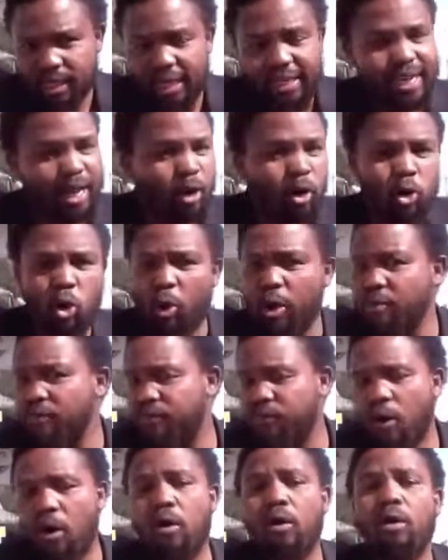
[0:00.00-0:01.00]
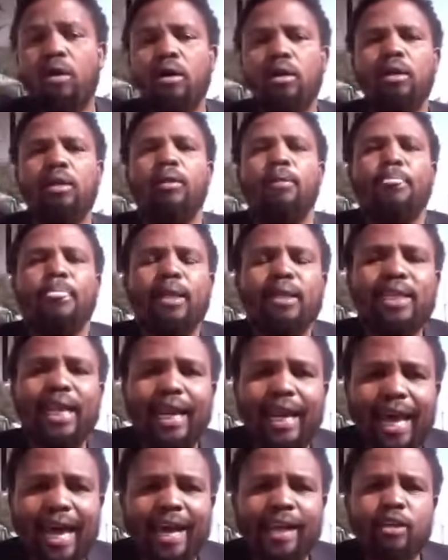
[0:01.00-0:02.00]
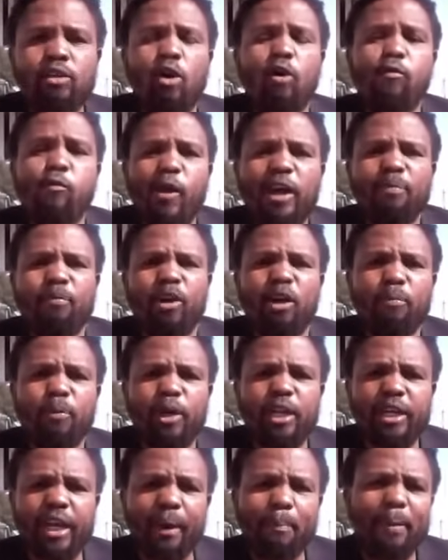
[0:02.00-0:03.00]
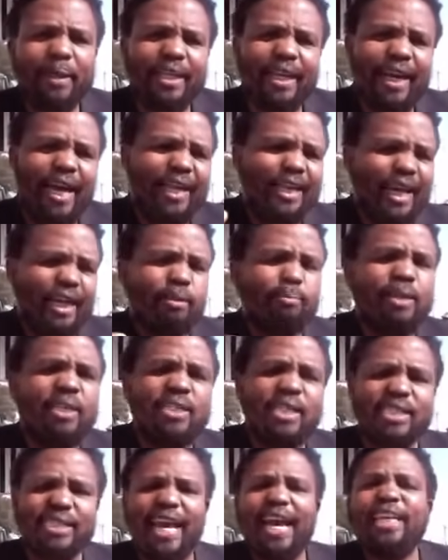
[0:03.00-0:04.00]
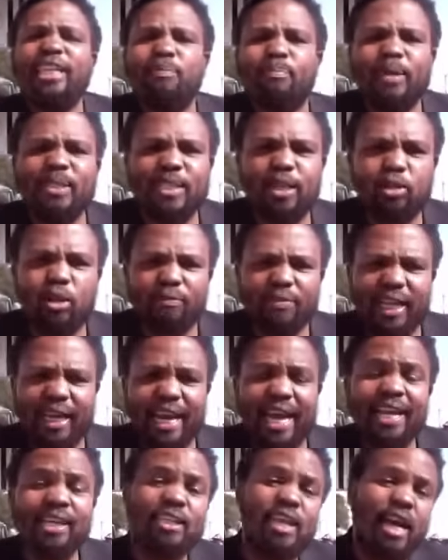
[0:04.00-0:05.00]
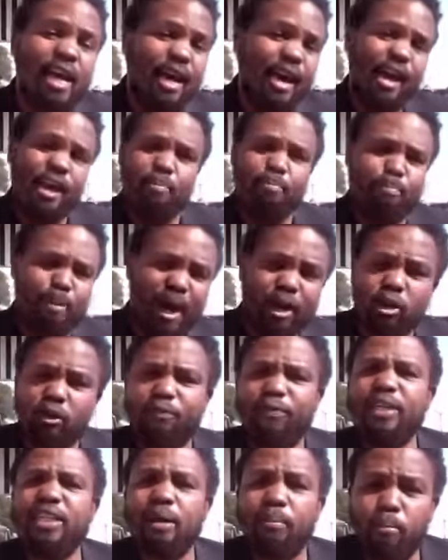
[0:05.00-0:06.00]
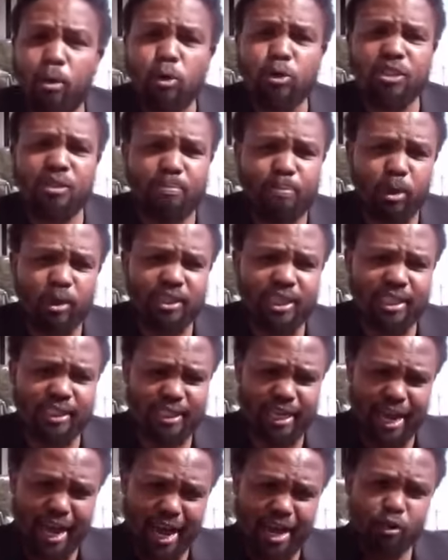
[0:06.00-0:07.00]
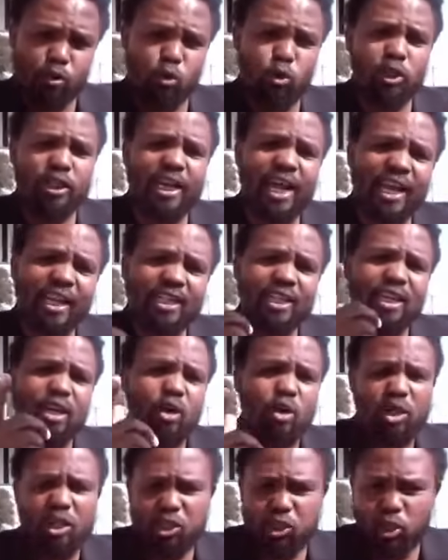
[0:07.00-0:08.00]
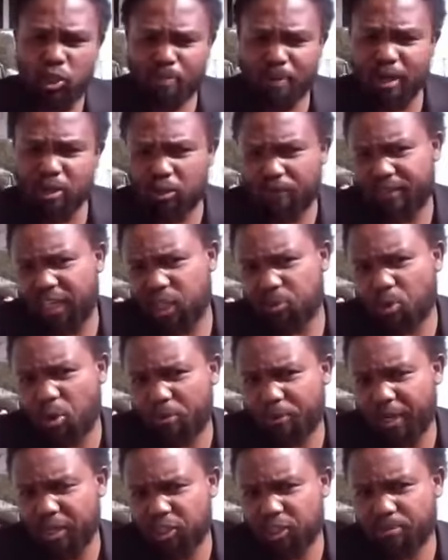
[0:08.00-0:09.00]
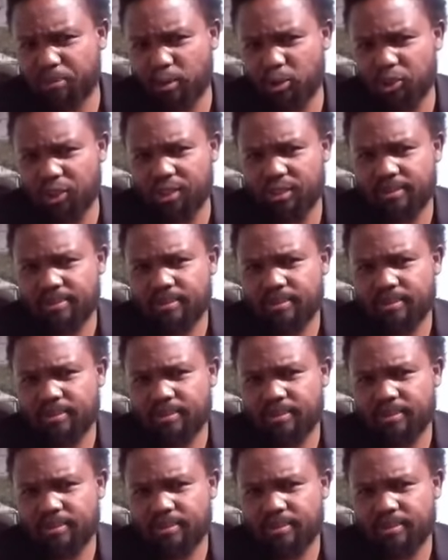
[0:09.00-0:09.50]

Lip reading: They're not going for the land of white monopoly capital, and that means it's 80% of the land, and part of it, the most important and good land, is not part of the expropriation project.